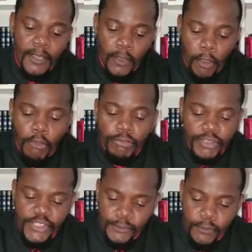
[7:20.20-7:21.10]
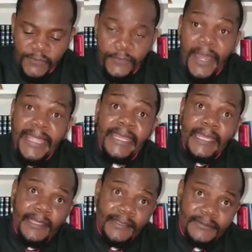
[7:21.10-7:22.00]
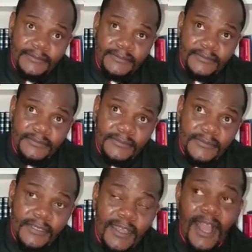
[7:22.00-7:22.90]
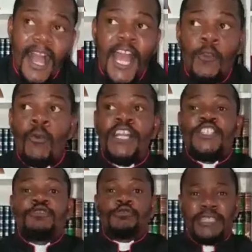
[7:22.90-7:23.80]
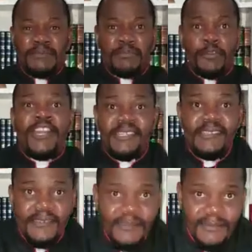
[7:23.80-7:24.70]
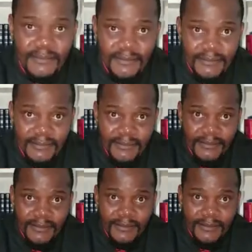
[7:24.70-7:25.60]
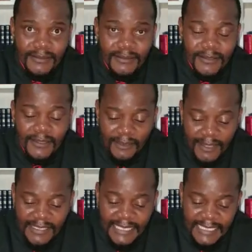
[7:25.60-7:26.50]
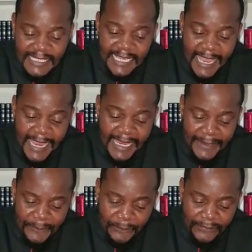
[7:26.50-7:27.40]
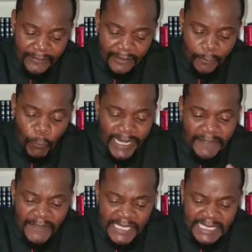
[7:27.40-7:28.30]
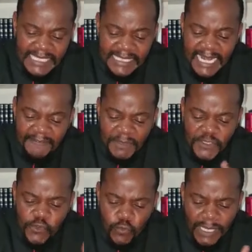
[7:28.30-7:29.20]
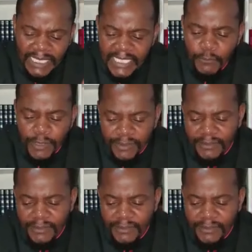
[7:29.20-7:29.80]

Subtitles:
On this Good Friday, I want you to embrace this and say, whatever it is that I've been struggling